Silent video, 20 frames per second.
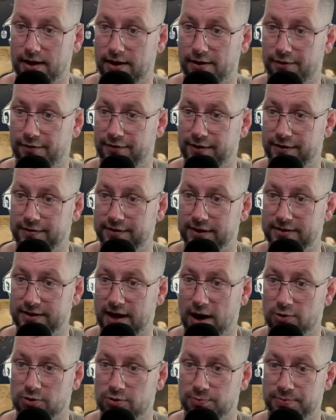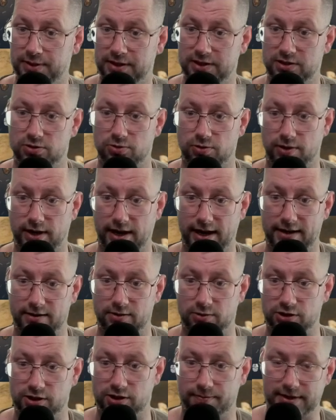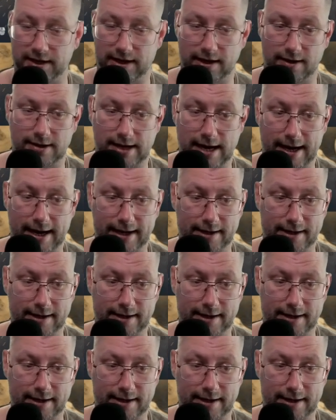50,000 pieces or 8 or something I like.